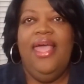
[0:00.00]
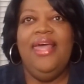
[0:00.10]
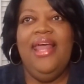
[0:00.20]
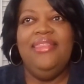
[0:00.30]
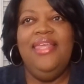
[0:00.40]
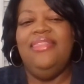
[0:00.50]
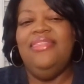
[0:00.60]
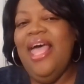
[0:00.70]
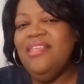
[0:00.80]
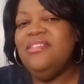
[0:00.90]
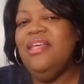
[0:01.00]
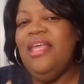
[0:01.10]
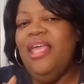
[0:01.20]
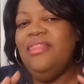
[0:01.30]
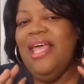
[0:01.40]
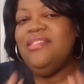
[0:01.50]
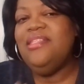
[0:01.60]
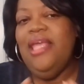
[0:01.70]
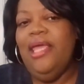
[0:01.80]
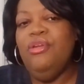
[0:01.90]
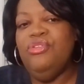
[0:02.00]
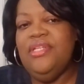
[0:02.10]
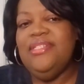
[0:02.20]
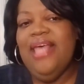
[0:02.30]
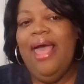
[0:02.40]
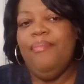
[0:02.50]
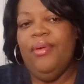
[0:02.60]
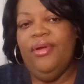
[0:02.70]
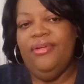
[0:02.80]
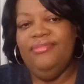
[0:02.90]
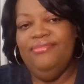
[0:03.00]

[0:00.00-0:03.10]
And I think that's the energy zapper.